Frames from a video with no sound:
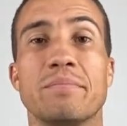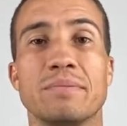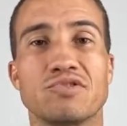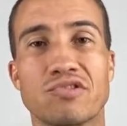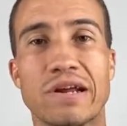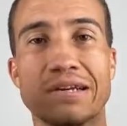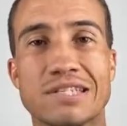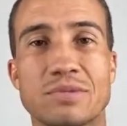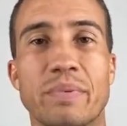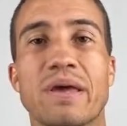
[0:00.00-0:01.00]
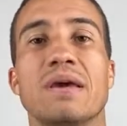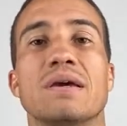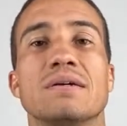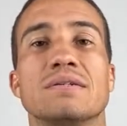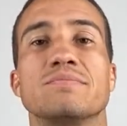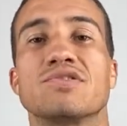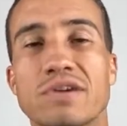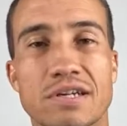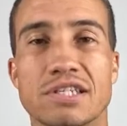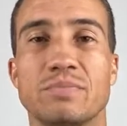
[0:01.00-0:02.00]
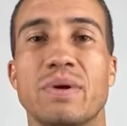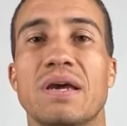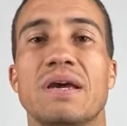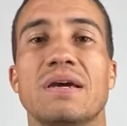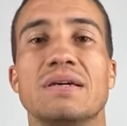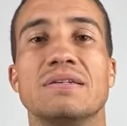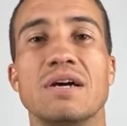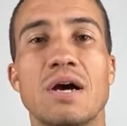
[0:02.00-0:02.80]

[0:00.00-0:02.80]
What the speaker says: but I'm trying to expand.